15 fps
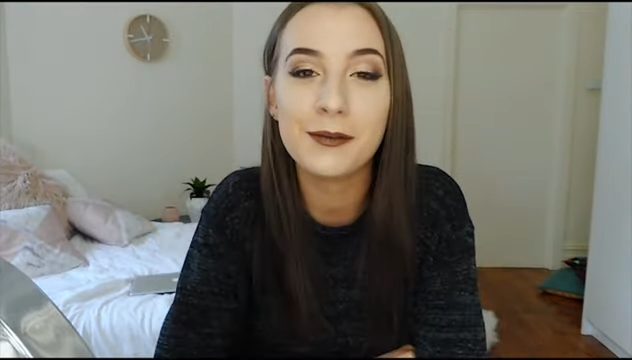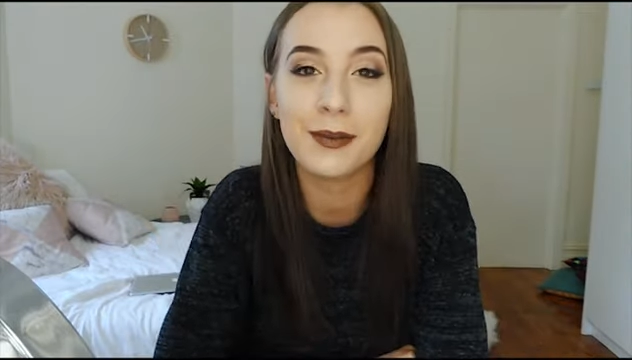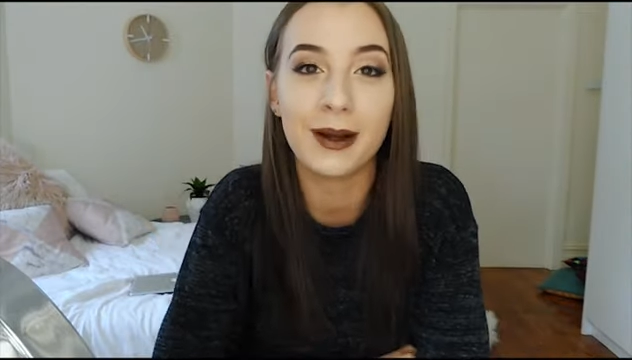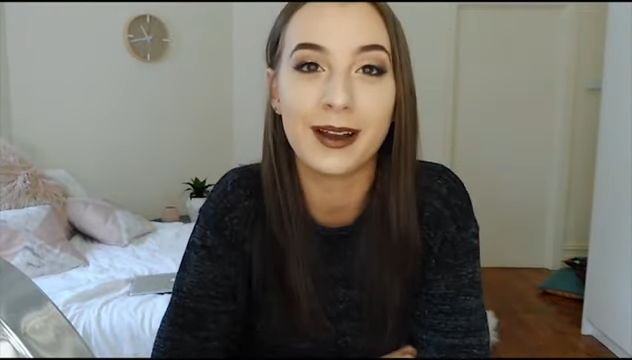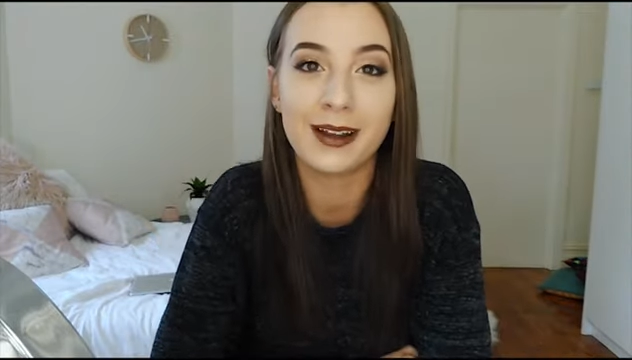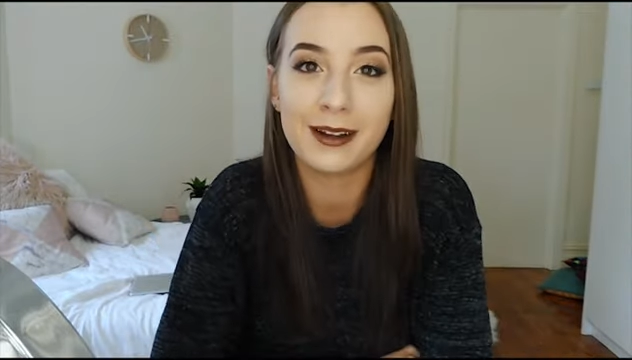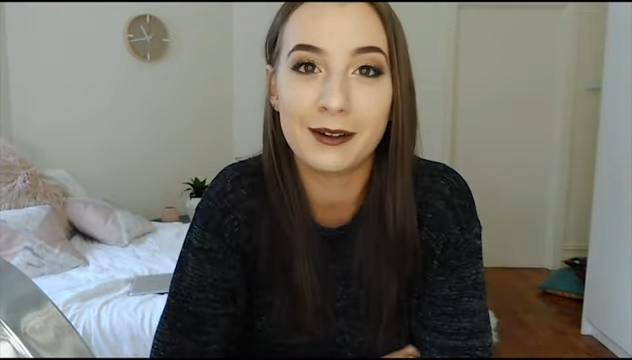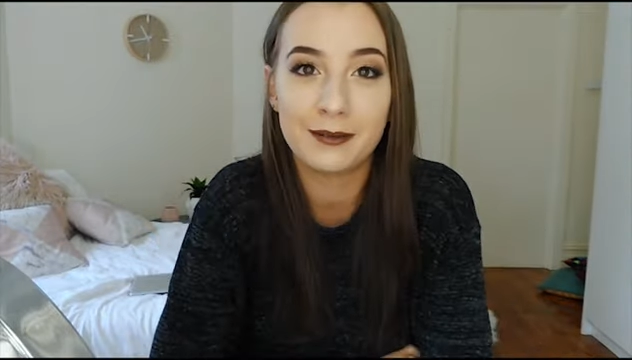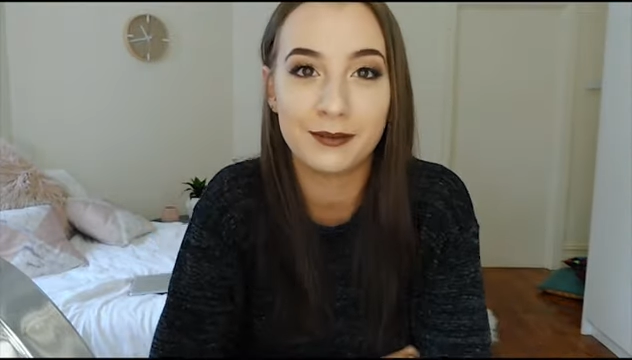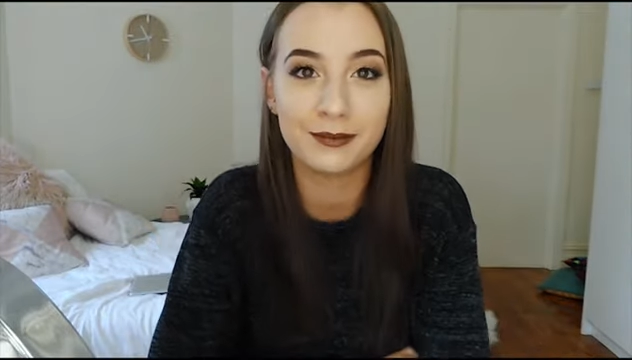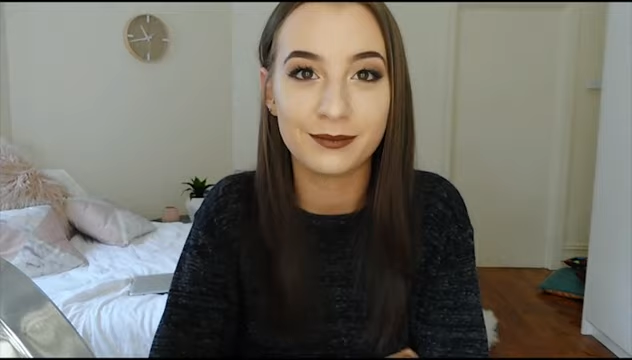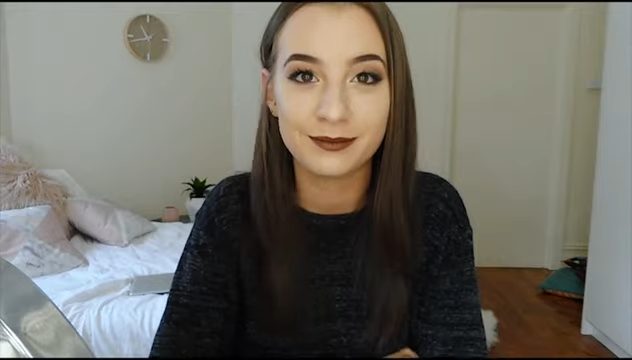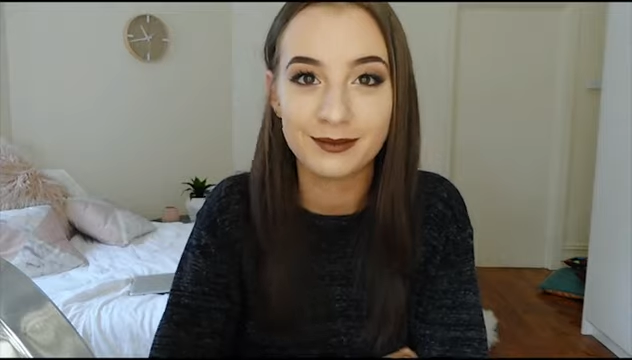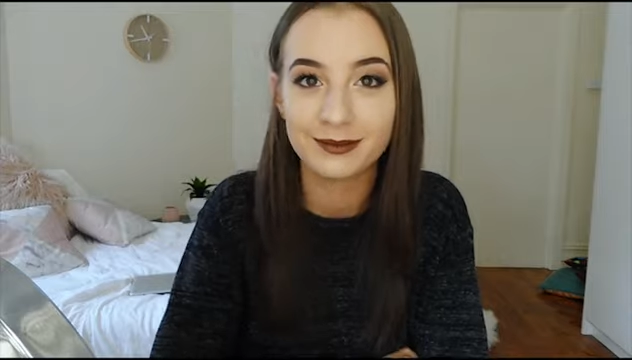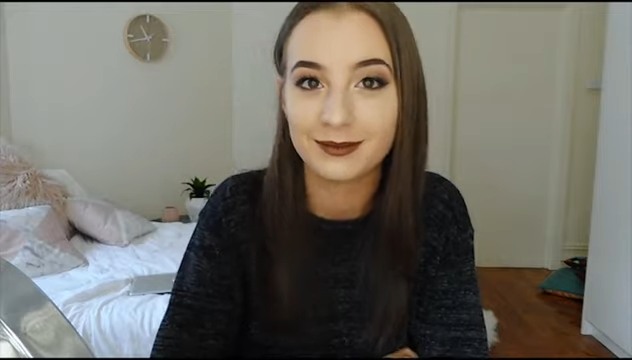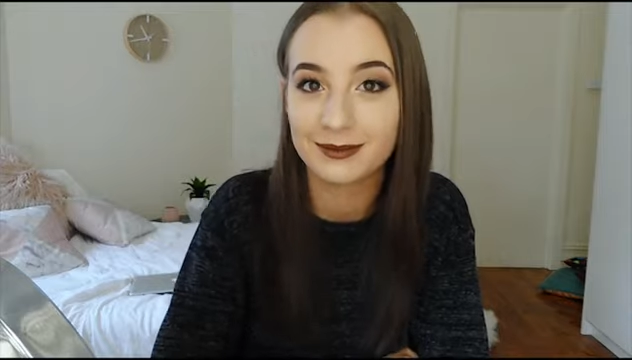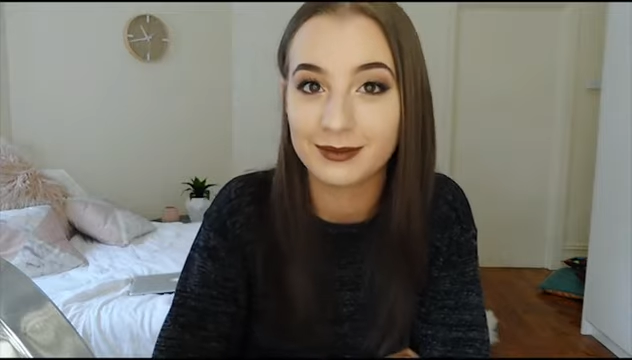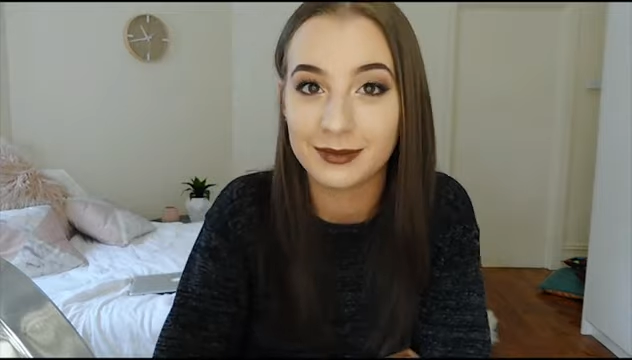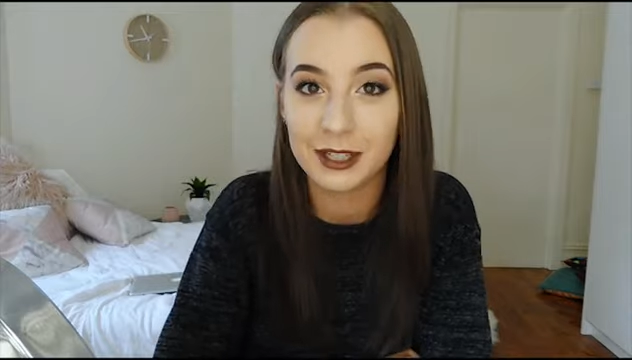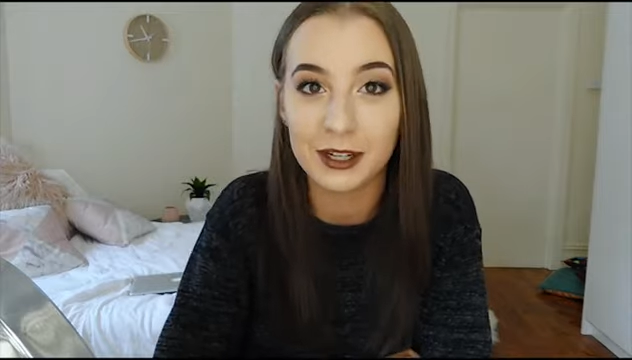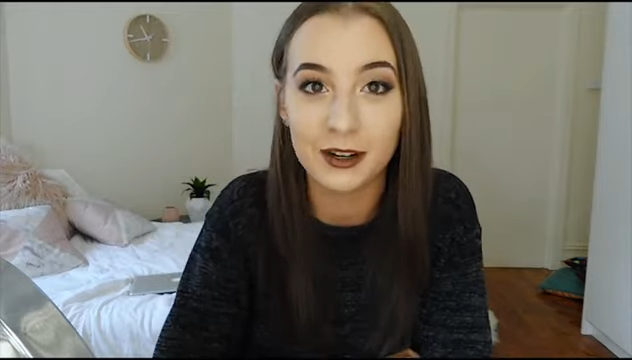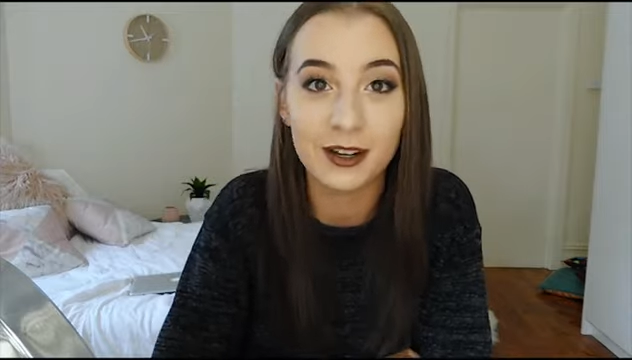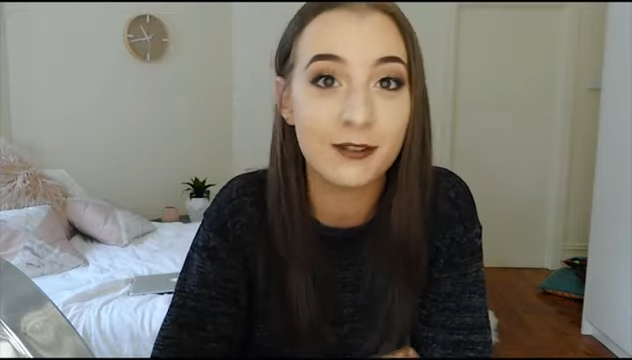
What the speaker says: But you know,